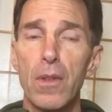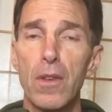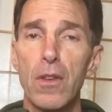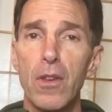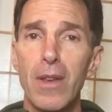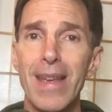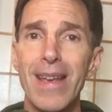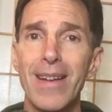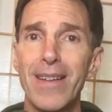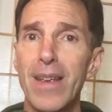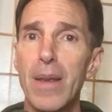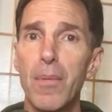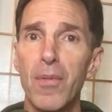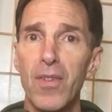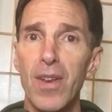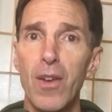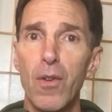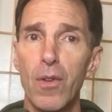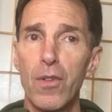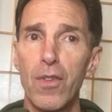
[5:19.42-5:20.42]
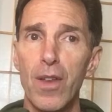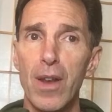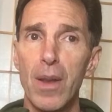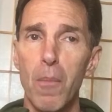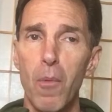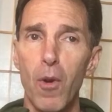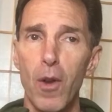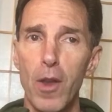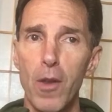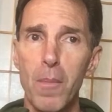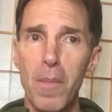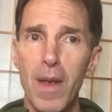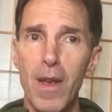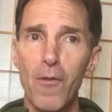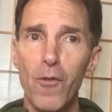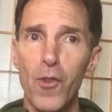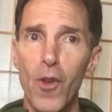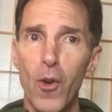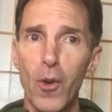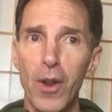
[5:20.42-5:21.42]
You can't keep secrets anymore. You may
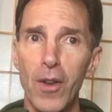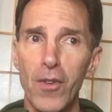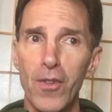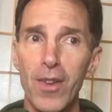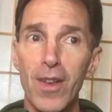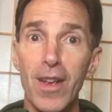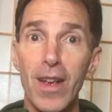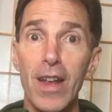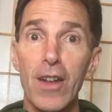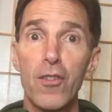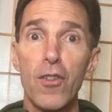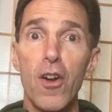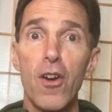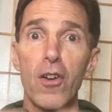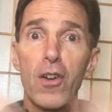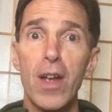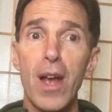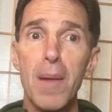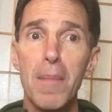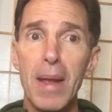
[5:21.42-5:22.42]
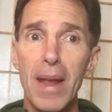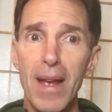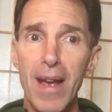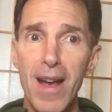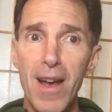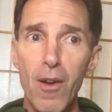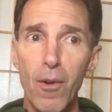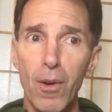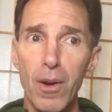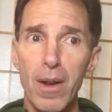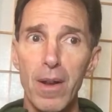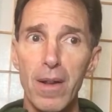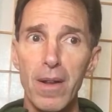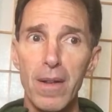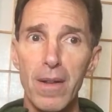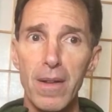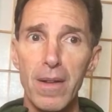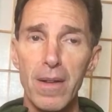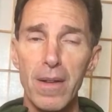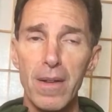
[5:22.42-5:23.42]
have noticed. It's all coming out.
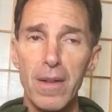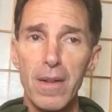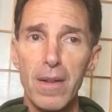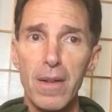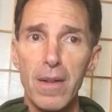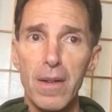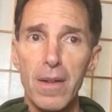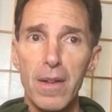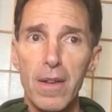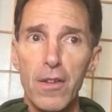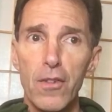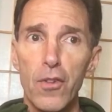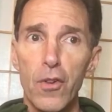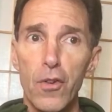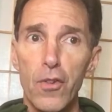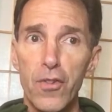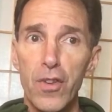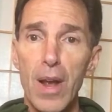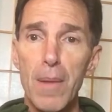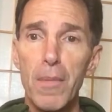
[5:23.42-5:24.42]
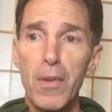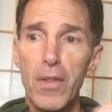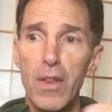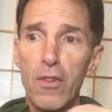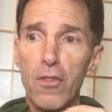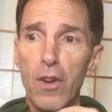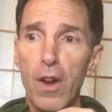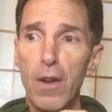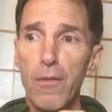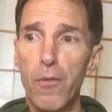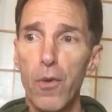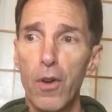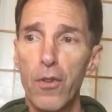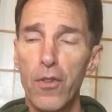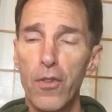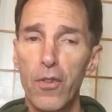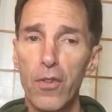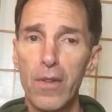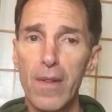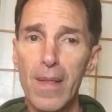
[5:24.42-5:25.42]
So some of these dark
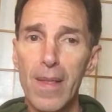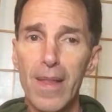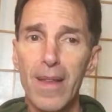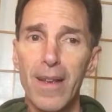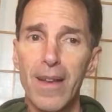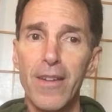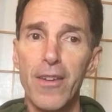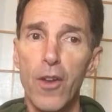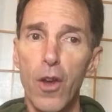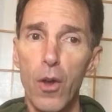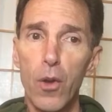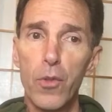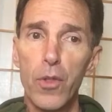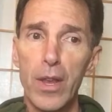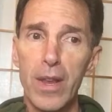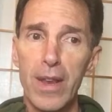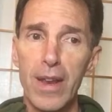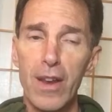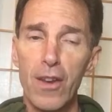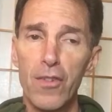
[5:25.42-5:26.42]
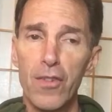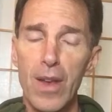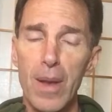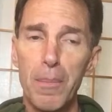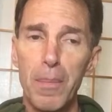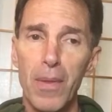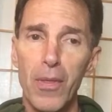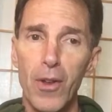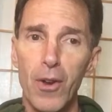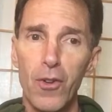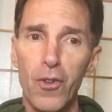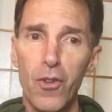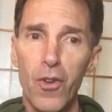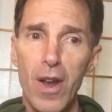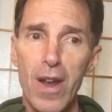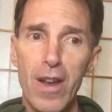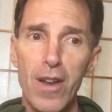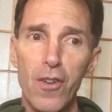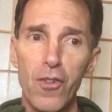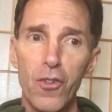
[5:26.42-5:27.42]
forces know the gig is up, and they're
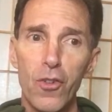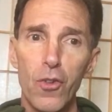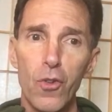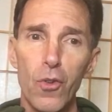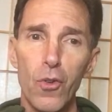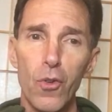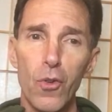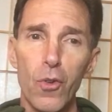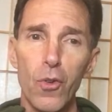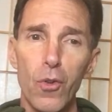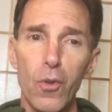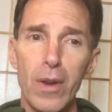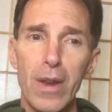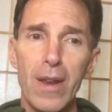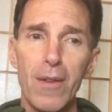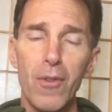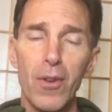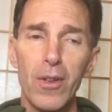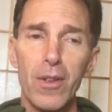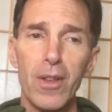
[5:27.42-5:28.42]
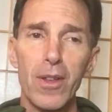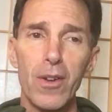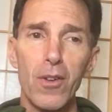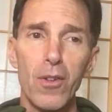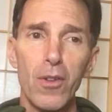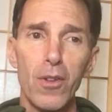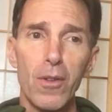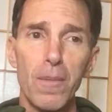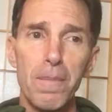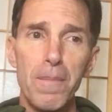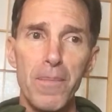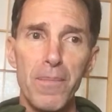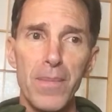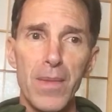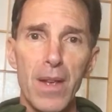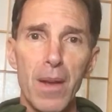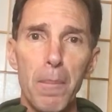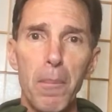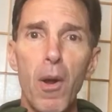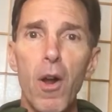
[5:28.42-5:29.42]
trying to give a little
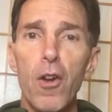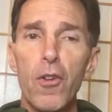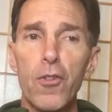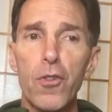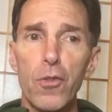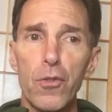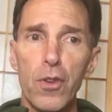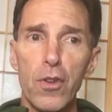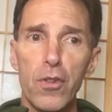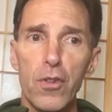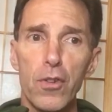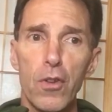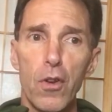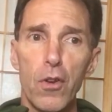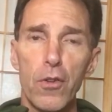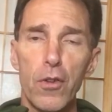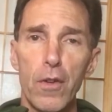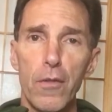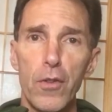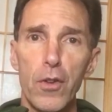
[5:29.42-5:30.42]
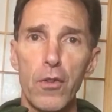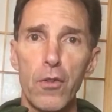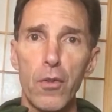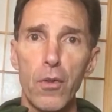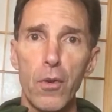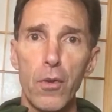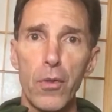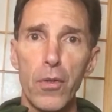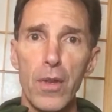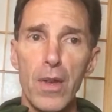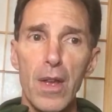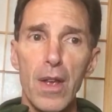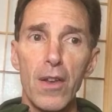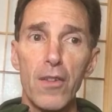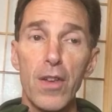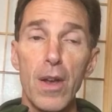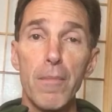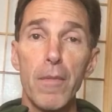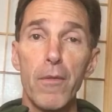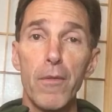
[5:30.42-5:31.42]
partial disclosure of the truth.
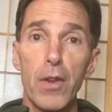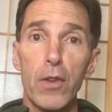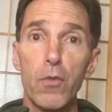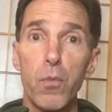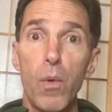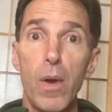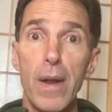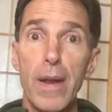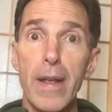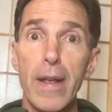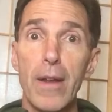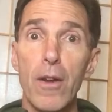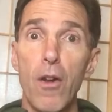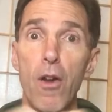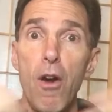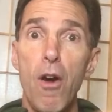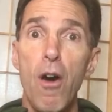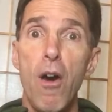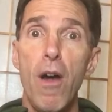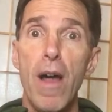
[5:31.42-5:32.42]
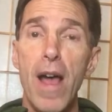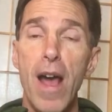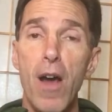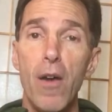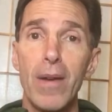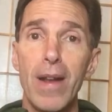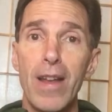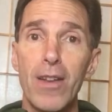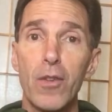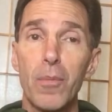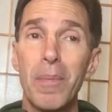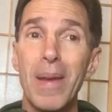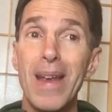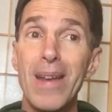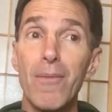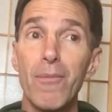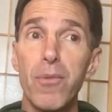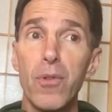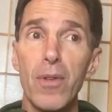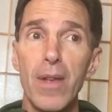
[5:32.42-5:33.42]
Some of us want it all out, as
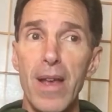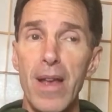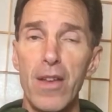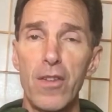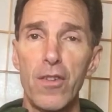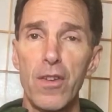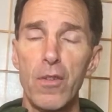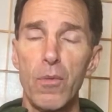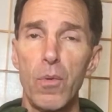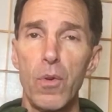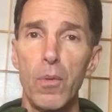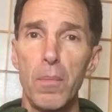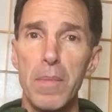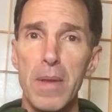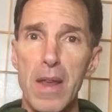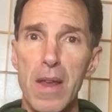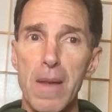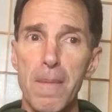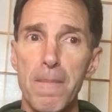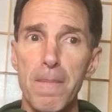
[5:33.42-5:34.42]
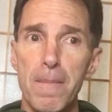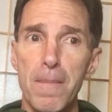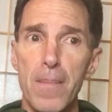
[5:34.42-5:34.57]
painful as it will be.